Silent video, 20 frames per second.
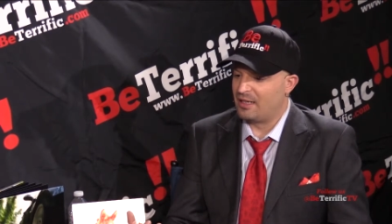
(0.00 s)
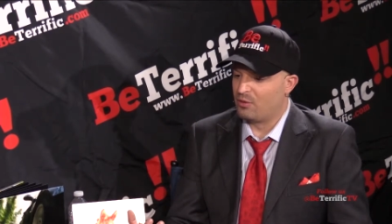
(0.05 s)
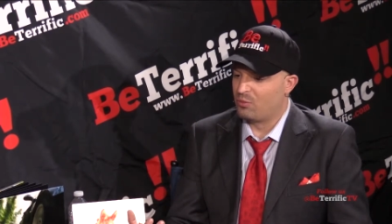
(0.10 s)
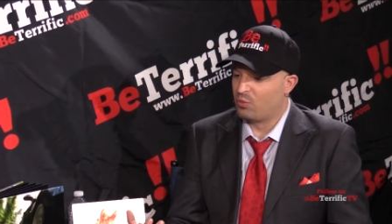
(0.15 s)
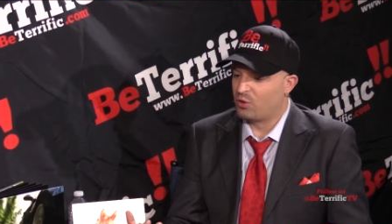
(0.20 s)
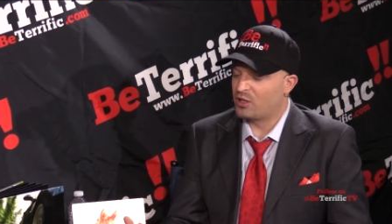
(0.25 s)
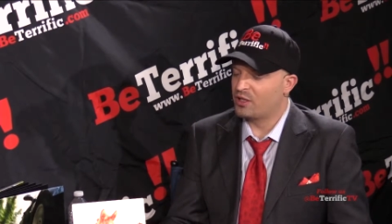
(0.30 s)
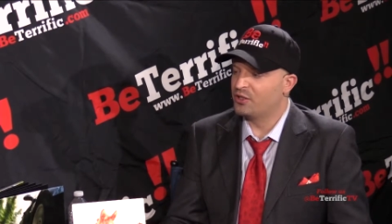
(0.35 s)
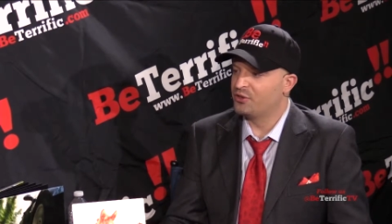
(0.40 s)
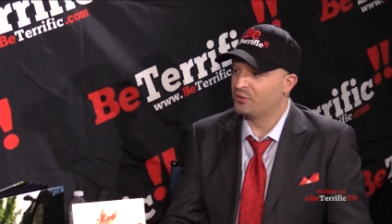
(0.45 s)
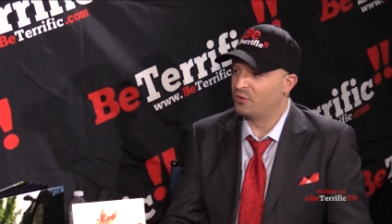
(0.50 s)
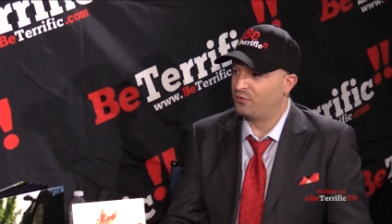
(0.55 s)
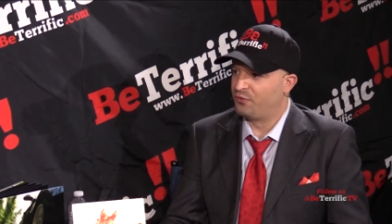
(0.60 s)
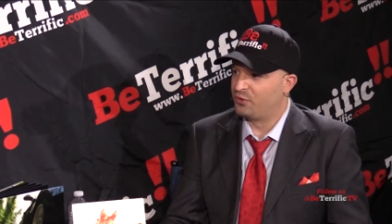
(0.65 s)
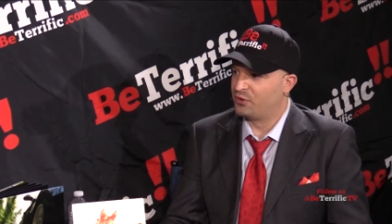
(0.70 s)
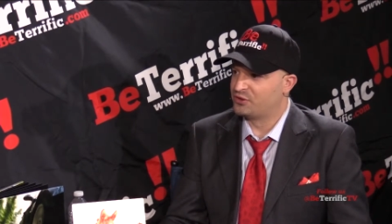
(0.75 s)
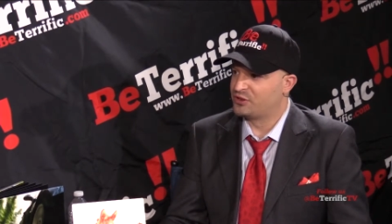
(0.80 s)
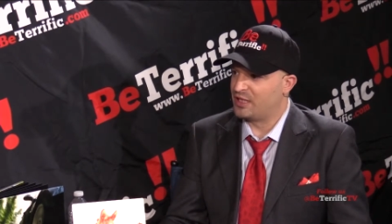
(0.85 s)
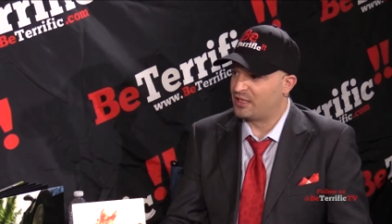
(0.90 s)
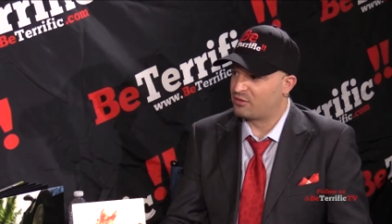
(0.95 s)
I, we're going to do a
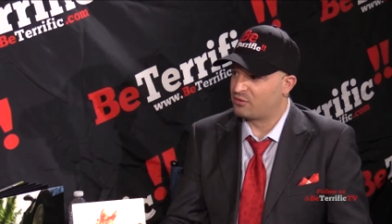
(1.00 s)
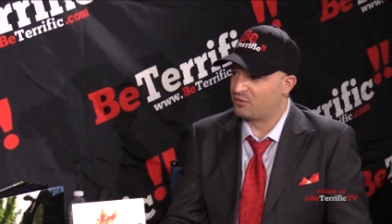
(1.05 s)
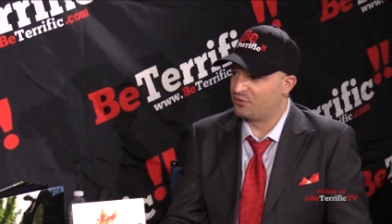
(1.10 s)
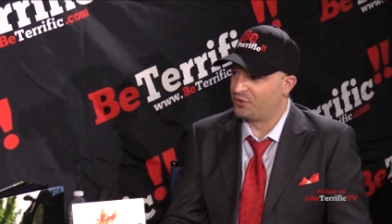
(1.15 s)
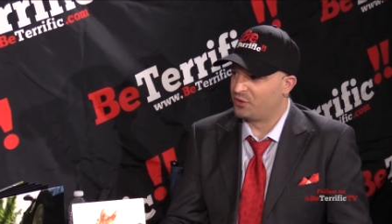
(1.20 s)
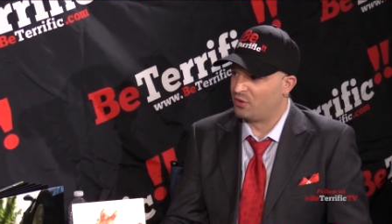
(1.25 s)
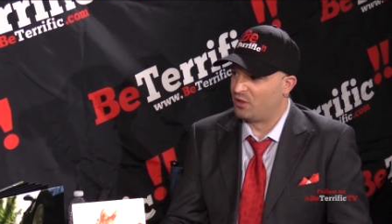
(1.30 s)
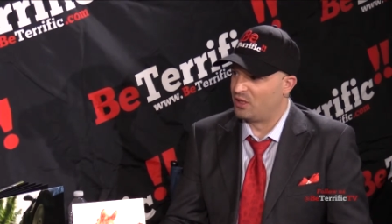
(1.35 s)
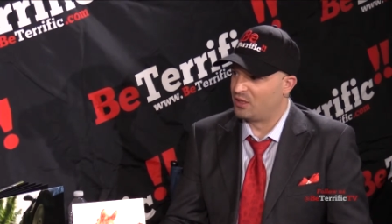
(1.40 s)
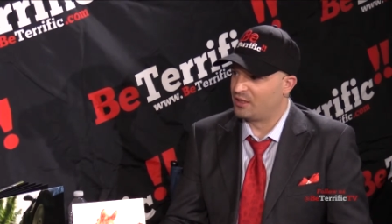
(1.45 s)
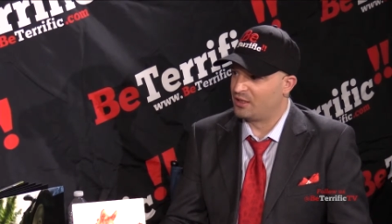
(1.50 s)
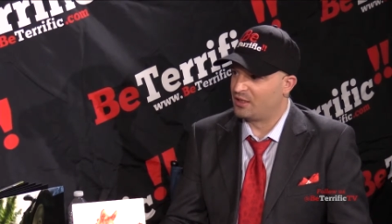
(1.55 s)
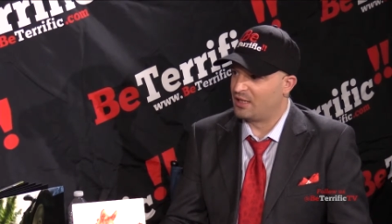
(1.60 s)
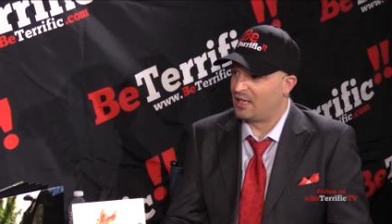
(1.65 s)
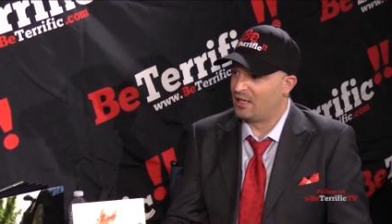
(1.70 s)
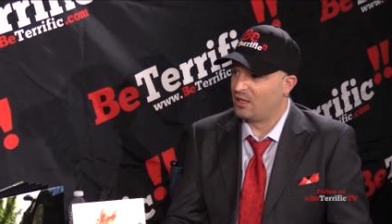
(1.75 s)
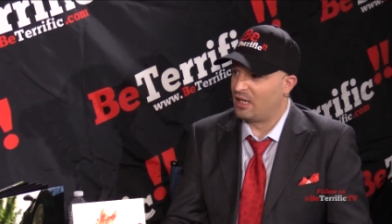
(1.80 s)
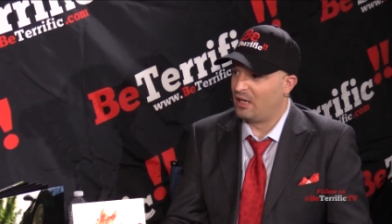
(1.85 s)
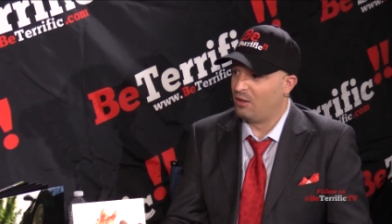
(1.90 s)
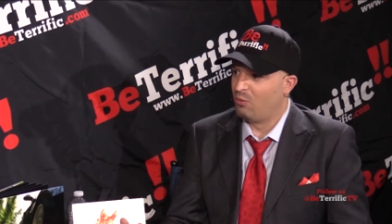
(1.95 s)
full tech review on it.
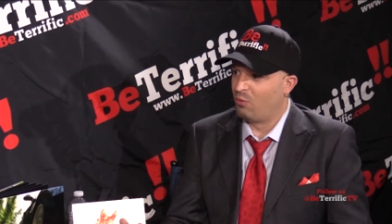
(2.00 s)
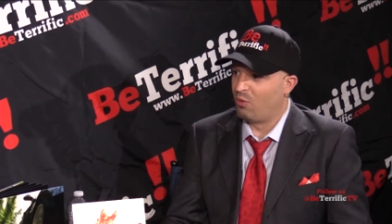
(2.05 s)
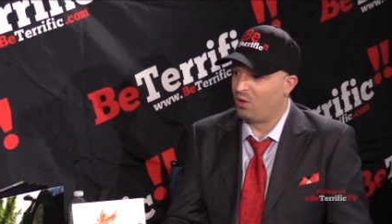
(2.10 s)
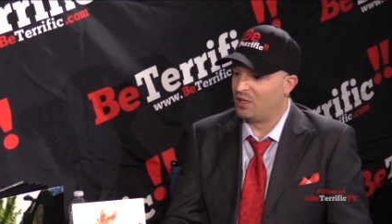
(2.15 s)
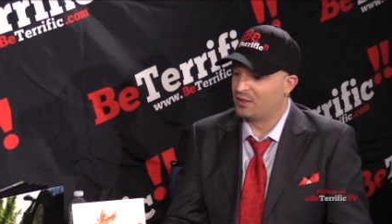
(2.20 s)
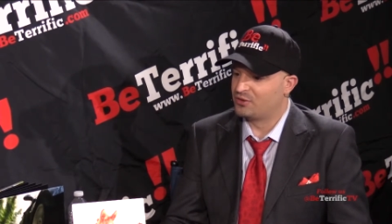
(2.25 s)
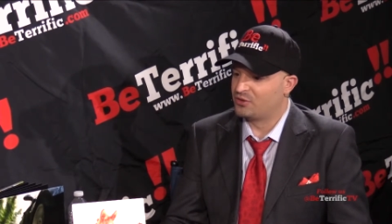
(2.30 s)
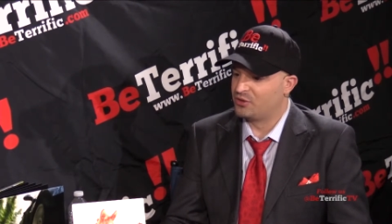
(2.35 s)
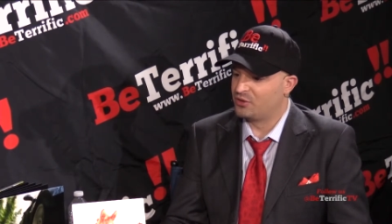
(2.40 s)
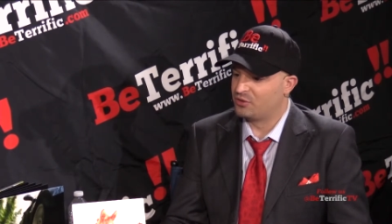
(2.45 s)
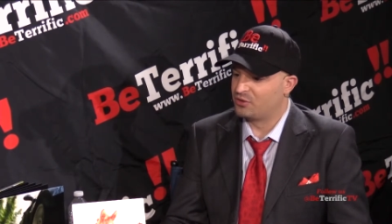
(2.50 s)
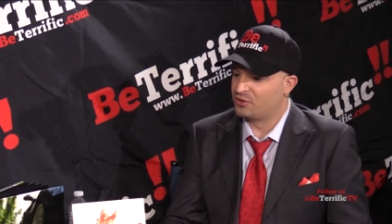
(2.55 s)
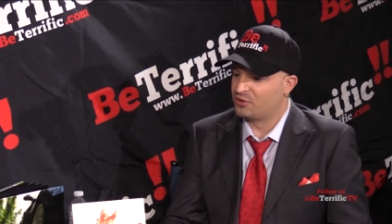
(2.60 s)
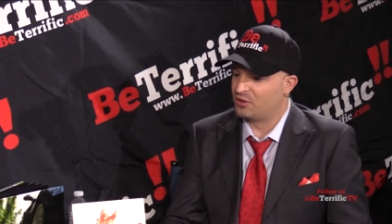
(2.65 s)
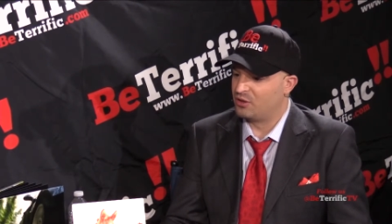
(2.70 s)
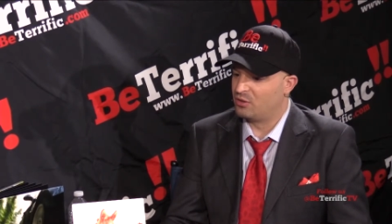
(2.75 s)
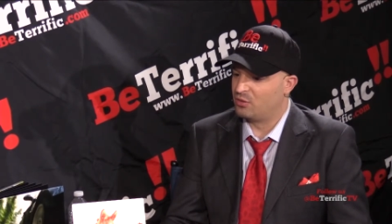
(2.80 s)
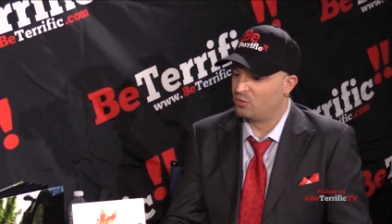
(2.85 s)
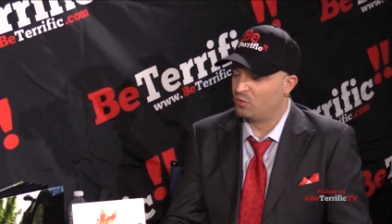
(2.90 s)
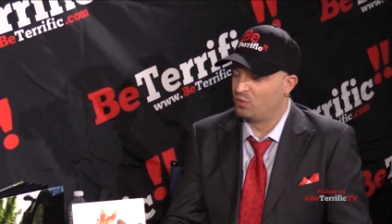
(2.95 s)
I, right. I, want to.
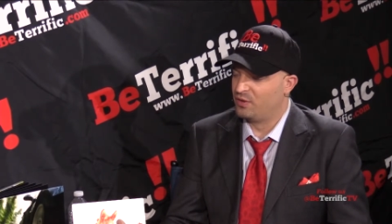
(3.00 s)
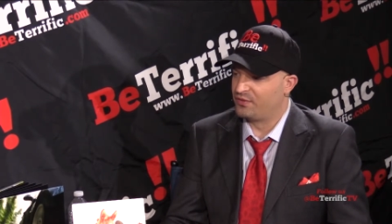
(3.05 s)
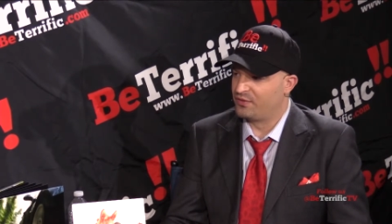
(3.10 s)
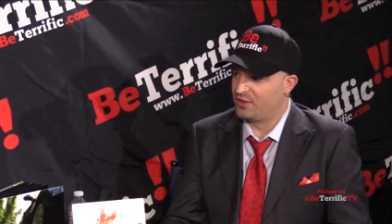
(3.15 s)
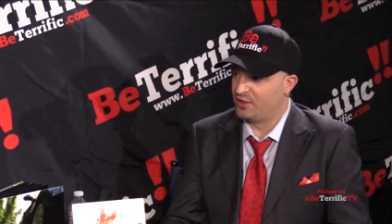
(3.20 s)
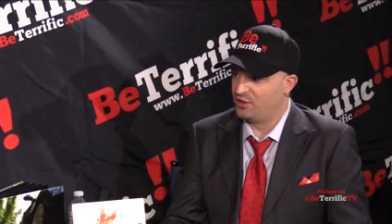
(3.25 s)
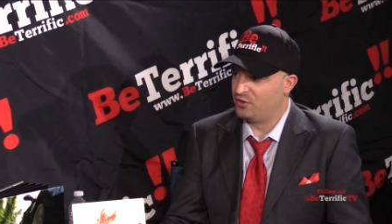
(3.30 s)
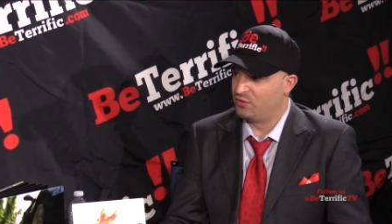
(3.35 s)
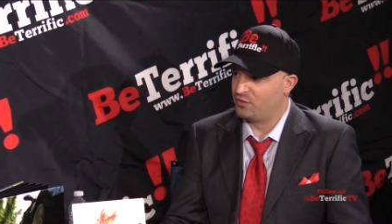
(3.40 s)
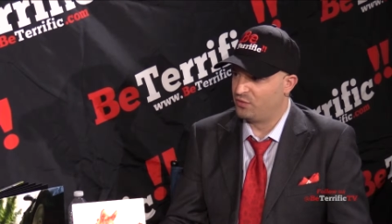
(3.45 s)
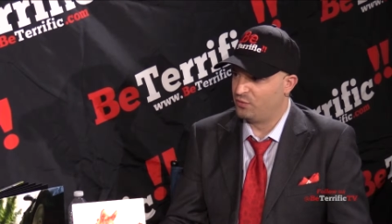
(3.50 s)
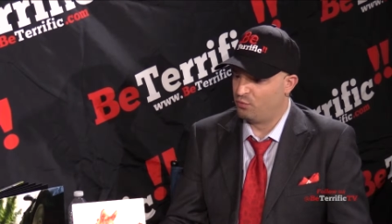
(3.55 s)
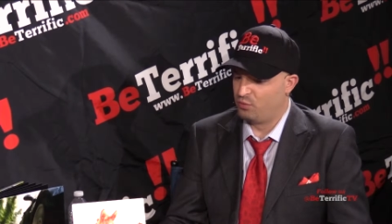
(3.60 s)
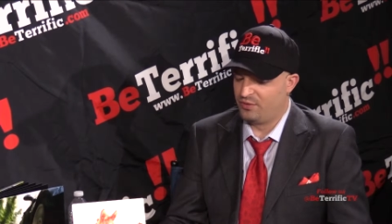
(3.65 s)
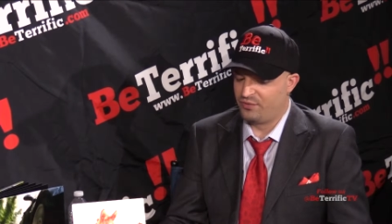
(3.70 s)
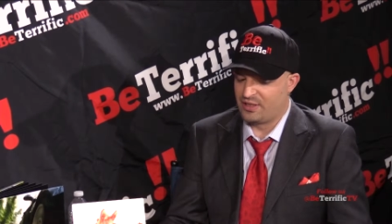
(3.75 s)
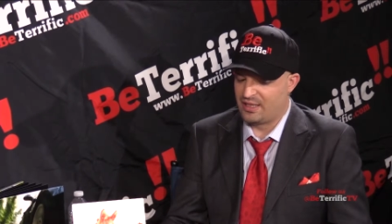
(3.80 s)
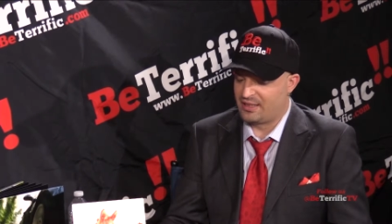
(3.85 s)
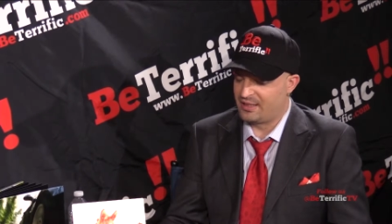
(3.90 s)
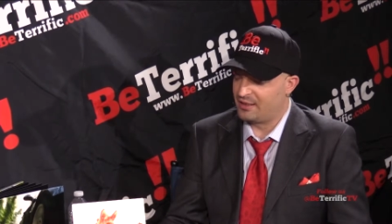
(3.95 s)
So we've
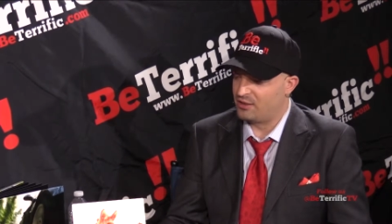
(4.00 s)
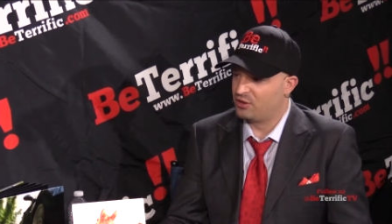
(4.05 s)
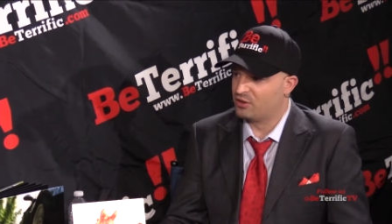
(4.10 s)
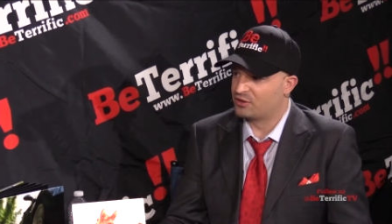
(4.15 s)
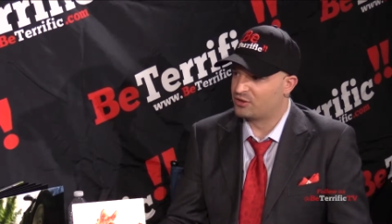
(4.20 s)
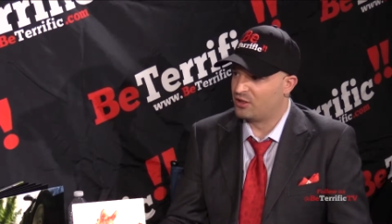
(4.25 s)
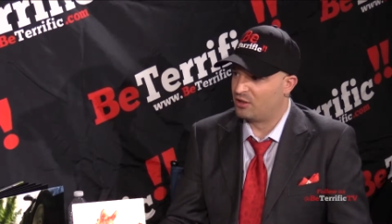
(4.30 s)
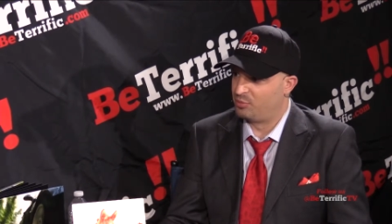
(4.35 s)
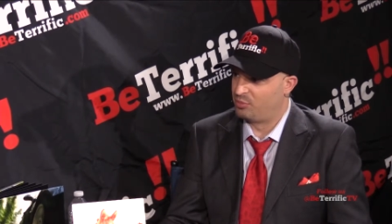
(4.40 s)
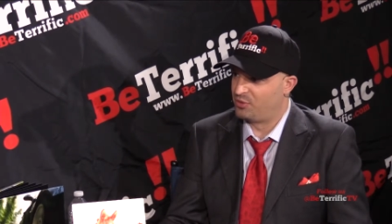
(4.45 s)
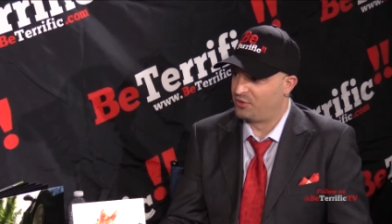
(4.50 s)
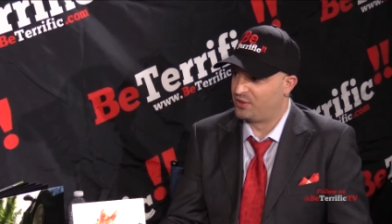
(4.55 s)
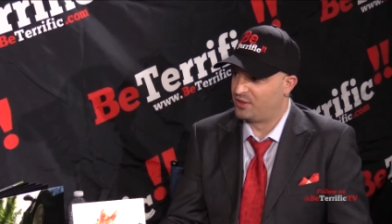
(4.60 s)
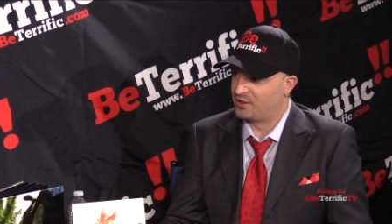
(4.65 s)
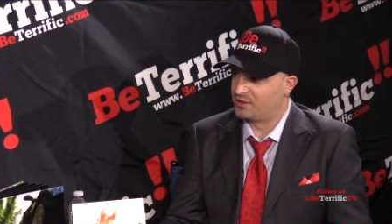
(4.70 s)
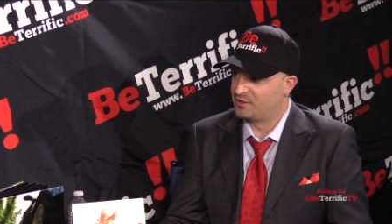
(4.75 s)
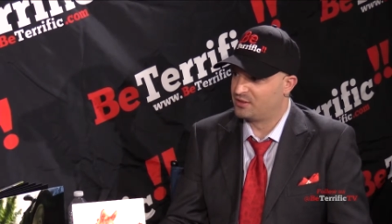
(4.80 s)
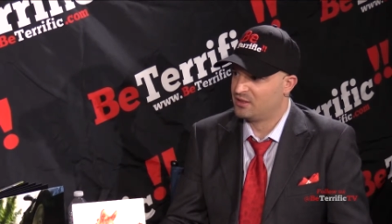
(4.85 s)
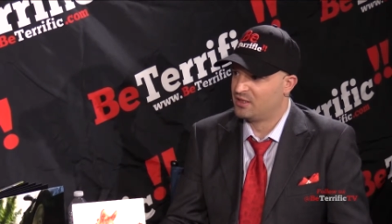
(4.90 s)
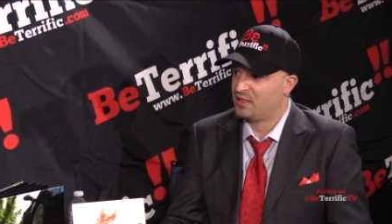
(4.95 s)
we've got to get hooked up with this.